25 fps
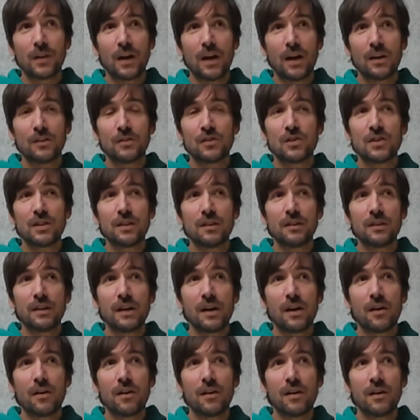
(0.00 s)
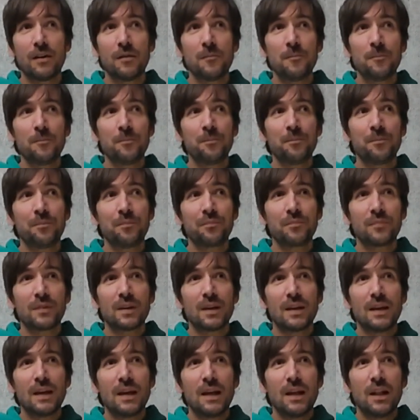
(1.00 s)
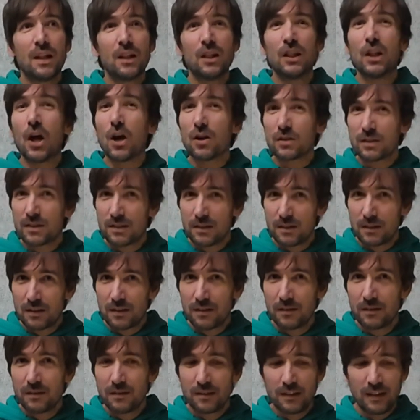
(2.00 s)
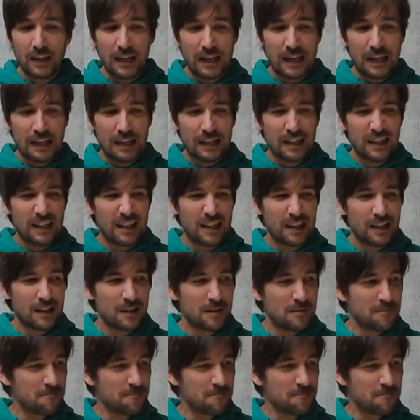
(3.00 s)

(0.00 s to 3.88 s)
until they are lost in,